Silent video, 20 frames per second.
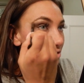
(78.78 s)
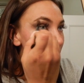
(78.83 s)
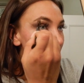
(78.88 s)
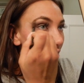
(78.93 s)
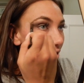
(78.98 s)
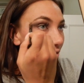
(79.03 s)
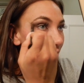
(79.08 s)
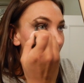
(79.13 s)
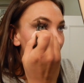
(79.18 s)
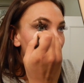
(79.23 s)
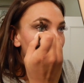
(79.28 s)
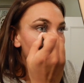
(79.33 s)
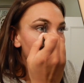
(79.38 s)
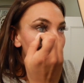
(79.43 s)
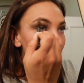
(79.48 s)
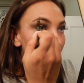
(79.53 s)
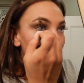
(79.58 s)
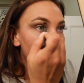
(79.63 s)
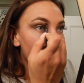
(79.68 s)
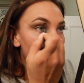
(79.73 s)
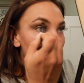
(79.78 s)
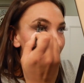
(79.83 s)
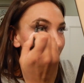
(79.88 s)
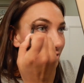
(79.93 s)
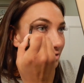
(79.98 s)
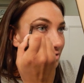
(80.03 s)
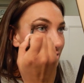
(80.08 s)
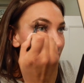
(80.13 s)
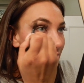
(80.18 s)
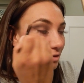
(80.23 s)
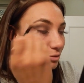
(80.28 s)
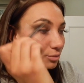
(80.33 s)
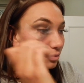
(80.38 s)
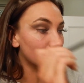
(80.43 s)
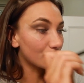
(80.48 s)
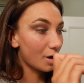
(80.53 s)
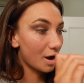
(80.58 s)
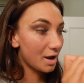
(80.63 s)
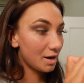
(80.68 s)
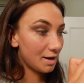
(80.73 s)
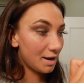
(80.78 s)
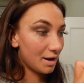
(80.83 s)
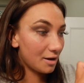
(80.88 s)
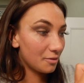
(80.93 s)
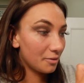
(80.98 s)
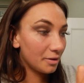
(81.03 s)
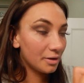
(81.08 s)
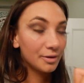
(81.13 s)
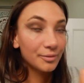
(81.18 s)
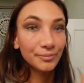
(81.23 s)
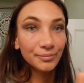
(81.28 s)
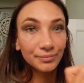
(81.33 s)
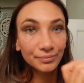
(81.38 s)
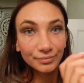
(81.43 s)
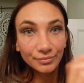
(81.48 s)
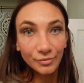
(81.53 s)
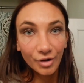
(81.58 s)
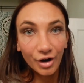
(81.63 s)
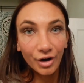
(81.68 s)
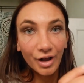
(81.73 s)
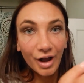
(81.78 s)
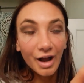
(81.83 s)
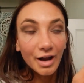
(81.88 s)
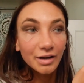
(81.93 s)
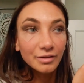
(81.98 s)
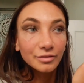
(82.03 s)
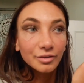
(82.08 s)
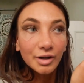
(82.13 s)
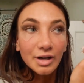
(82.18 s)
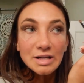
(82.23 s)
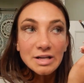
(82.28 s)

So my brows right now are kind of